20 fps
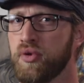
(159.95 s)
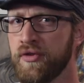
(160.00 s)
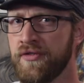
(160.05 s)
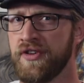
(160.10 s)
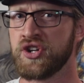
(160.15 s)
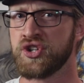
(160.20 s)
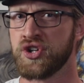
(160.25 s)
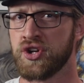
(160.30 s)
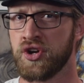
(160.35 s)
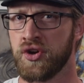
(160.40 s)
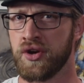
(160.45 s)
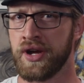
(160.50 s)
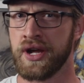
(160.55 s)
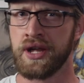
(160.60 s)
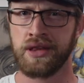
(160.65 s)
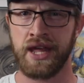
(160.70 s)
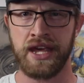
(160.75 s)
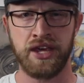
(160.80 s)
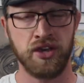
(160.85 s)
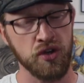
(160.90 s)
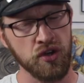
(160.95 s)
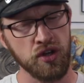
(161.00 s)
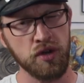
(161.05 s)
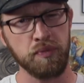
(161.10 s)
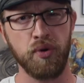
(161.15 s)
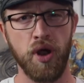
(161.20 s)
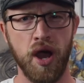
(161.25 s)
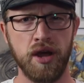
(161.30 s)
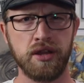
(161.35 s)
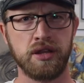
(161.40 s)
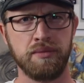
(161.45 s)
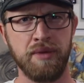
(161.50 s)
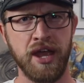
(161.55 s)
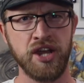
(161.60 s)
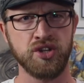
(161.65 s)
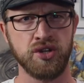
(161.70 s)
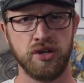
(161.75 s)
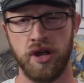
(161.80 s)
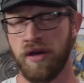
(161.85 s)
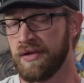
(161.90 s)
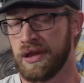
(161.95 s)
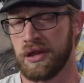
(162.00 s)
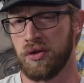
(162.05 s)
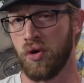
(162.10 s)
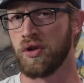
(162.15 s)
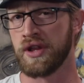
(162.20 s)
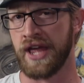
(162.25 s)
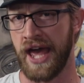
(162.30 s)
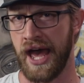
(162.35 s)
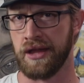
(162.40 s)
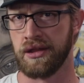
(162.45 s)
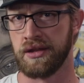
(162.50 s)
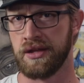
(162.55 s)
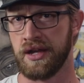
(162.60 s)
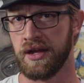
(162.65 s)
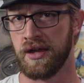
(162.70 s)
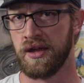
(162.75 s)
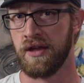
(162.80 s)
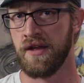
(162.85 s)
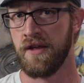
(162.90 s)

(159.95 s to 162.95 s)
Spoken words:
Provisioner is a good approximation of soul casting.